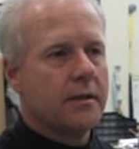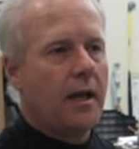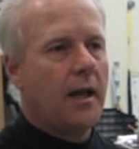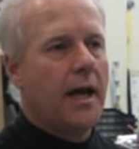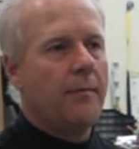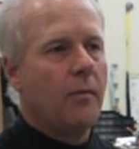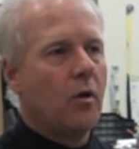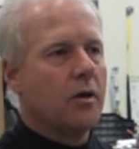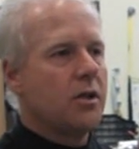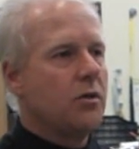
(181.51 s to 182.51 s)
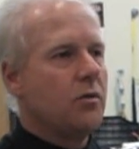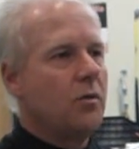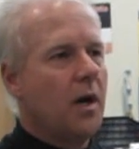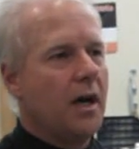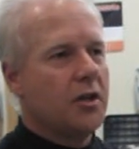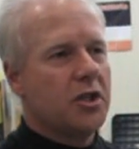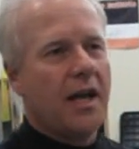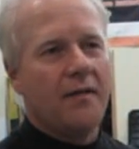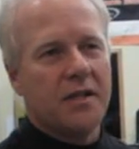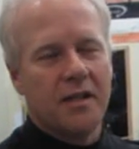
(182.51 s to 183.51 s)
a lot more to
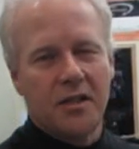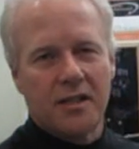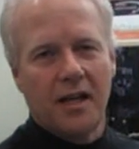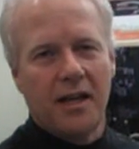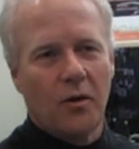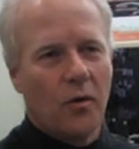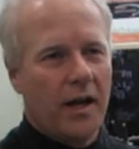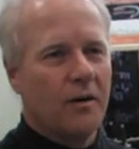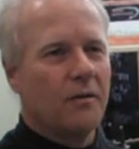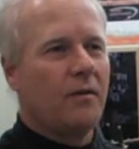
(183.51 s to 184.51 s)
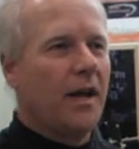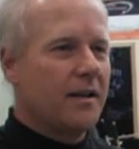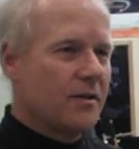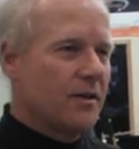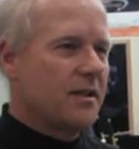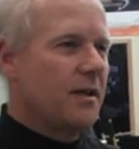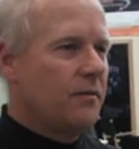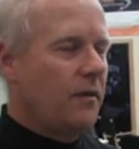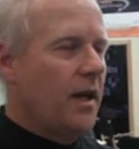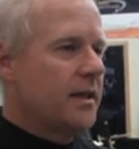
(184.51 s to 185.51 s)
shafts than just getting a regular flex or a stiff
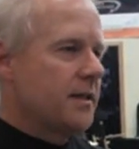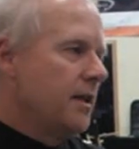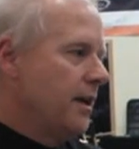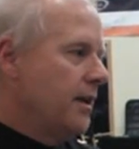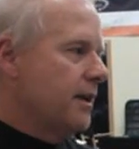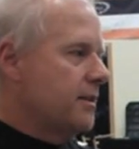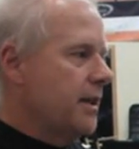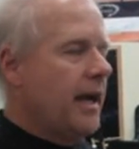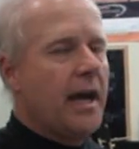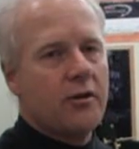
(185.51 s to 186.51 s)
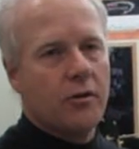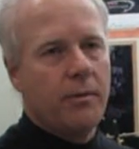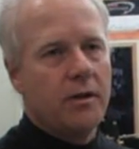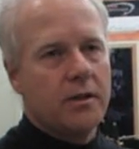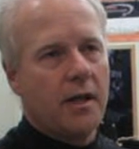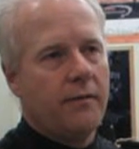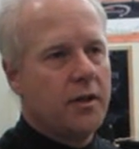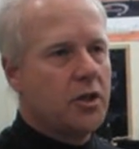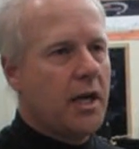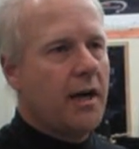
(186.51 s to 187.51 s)
flex. It's the attributes of
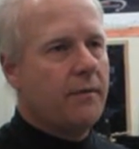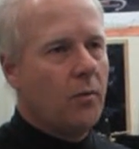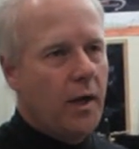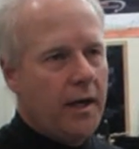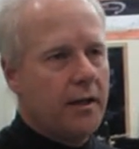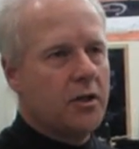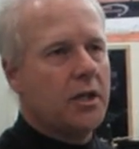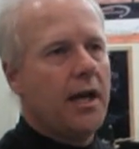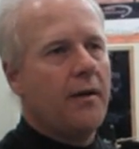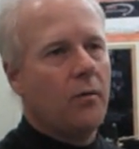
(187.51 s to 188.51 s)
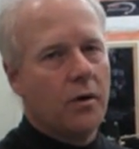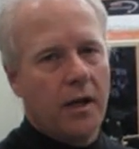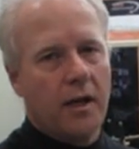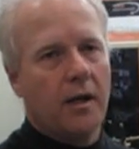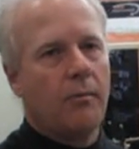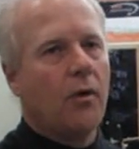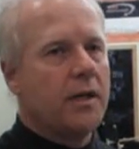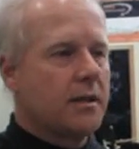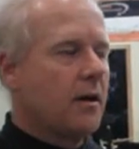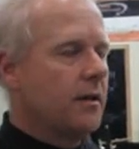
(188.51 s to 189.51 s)
the shaft, the weight of the shaft, where the kick
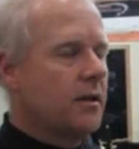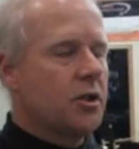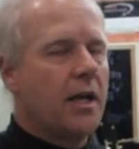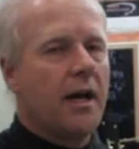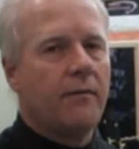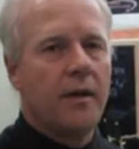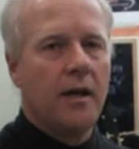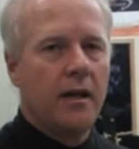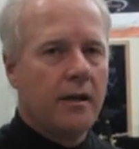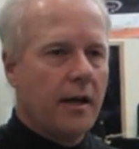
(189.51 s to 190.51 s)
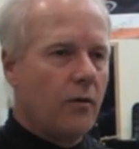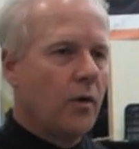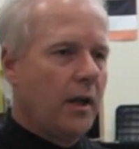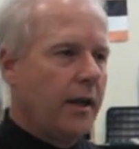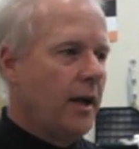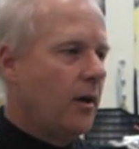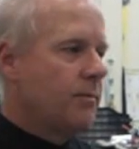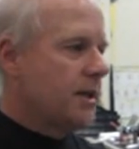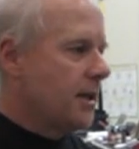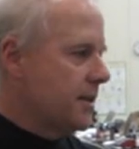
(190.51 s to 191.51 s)
points are in the shaft, that really
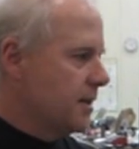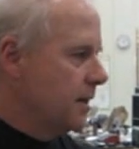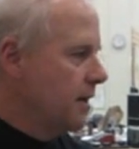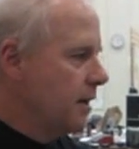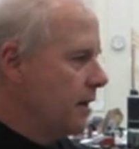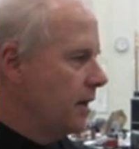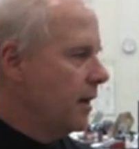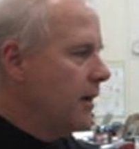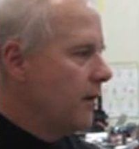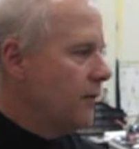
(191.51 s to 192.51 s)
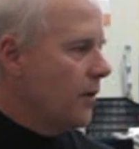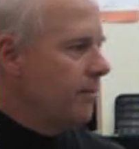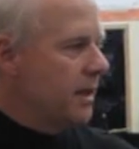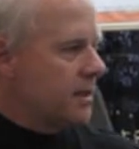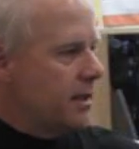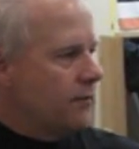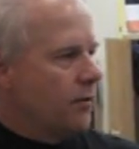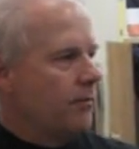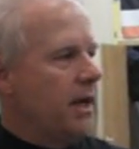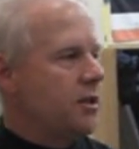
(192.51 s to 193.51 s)
helps us. From this
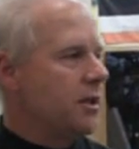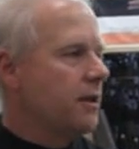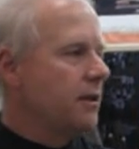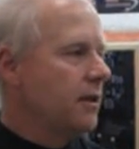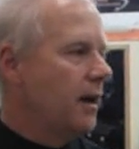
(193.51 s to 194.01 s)
information,